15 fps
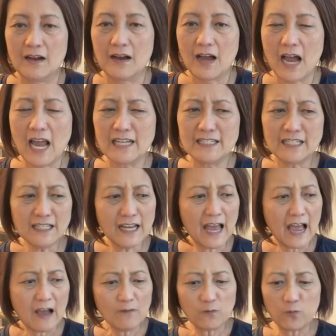I did
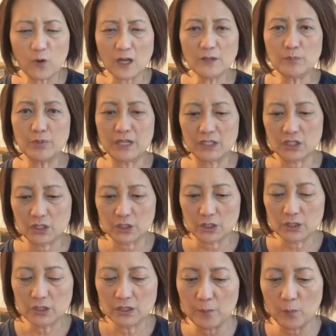have one picture
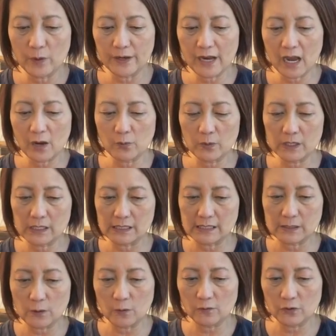when I was
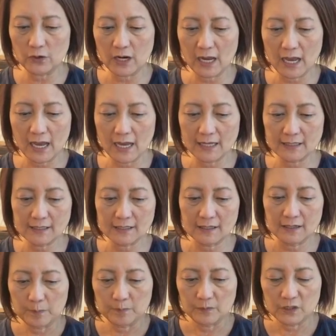over at
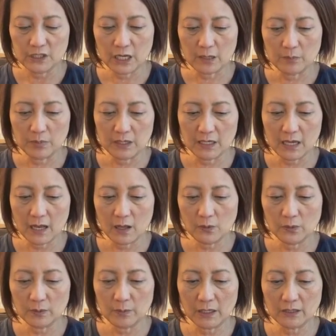JPL with
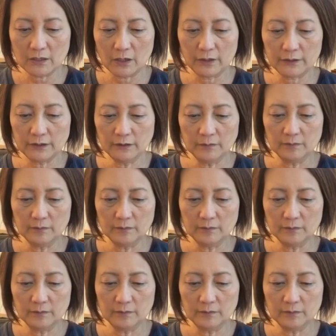my daughter.